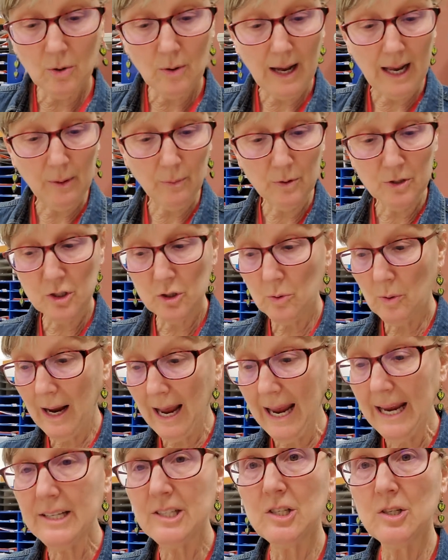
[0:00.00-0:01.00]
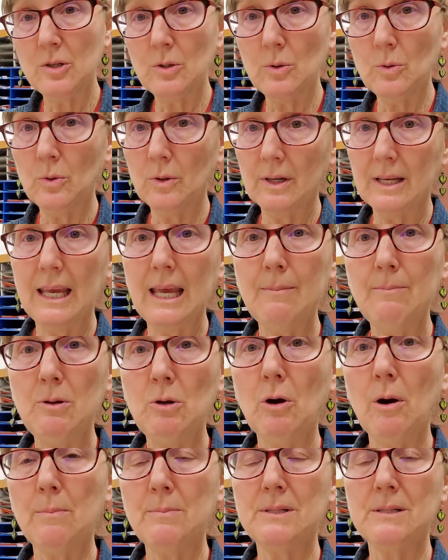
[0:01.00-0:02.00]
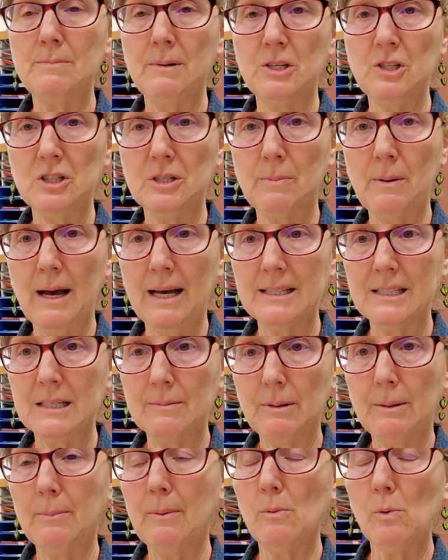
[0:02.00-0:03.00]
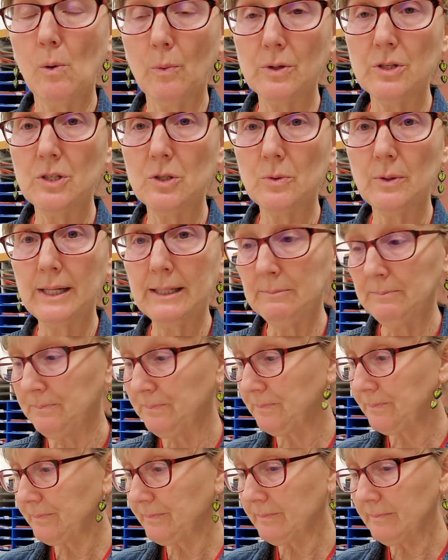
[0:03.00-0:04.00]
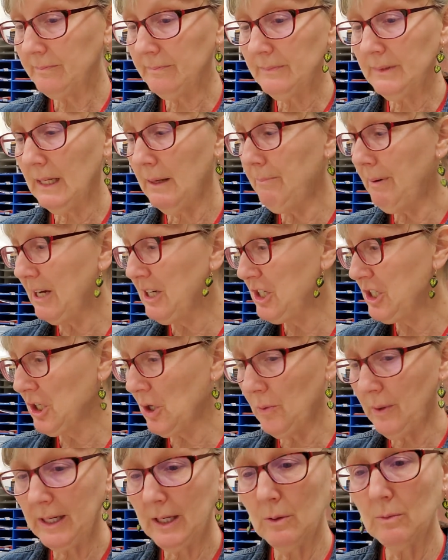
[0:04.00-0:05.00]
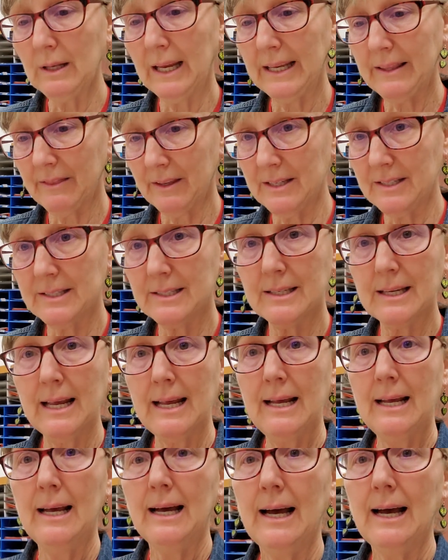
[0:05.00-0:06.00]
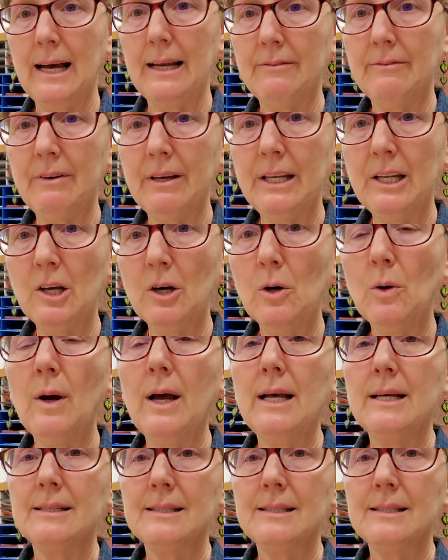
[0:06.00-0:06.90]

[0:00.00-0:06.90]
I will try to keep you up as much as possible about what we're doing by showing you like this on video.